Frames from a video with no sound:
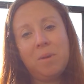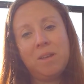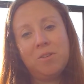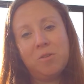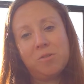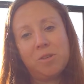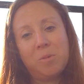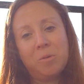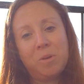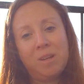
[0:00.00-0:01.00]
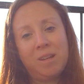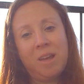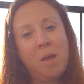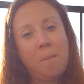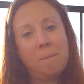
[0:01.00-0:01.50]
in your summer reading
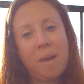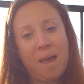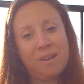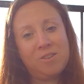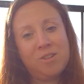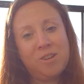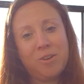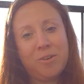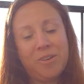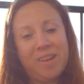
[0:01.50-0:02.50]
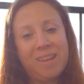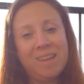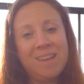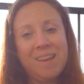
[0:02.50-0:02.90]
badge earning.